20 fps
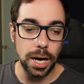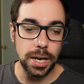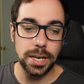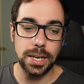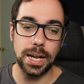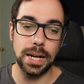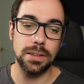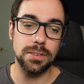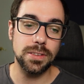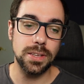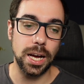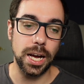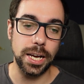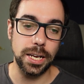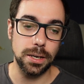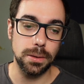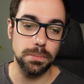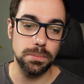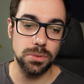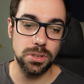Unannounced
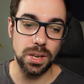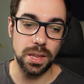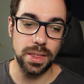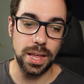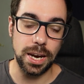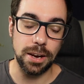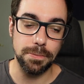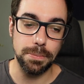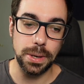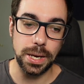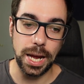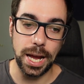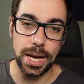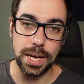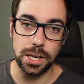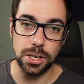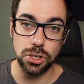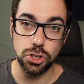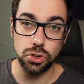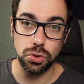items that have been
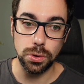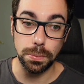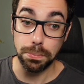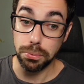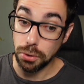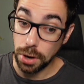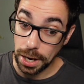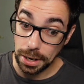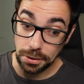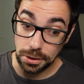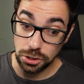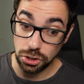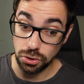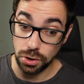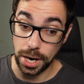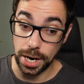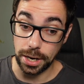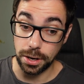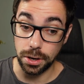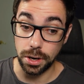added to the progress
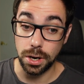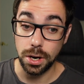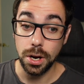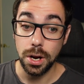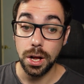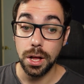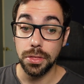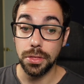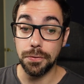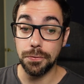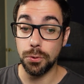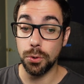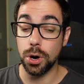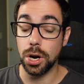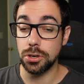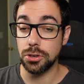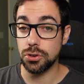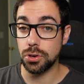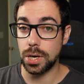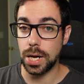tracker, the
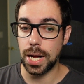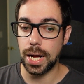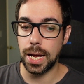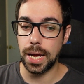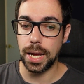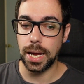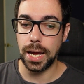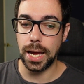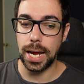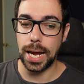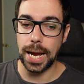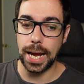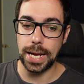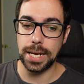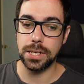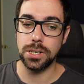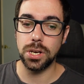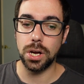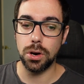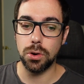400i
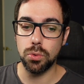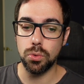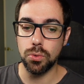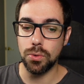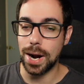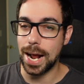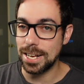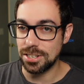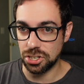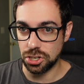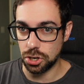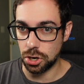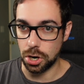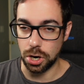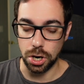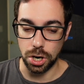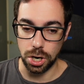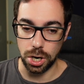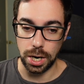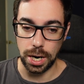and
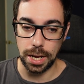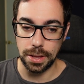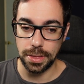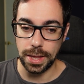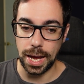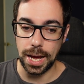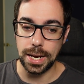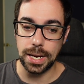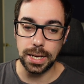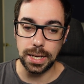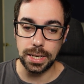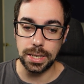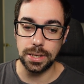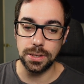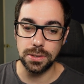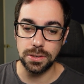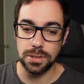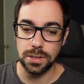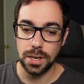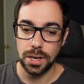Raschar. And that
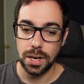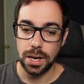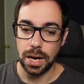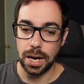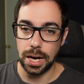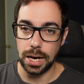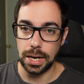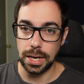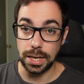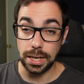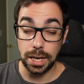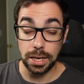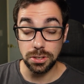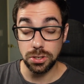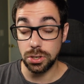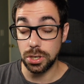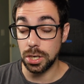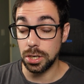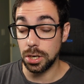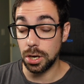is, in
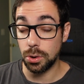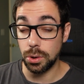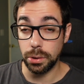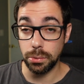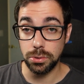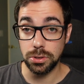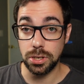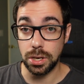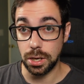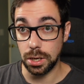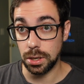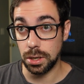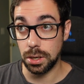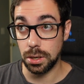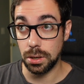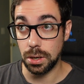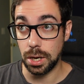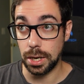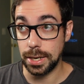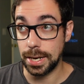case you didn't know, it was
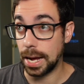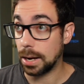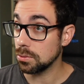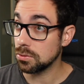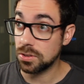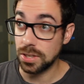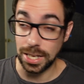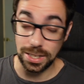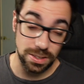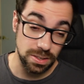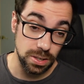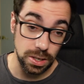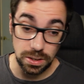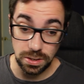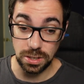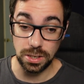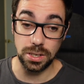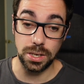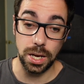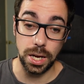announced at
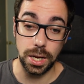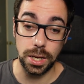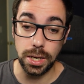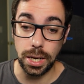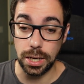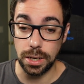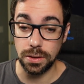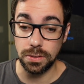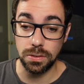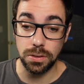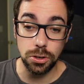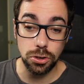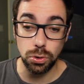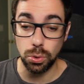CitizenCon, and it's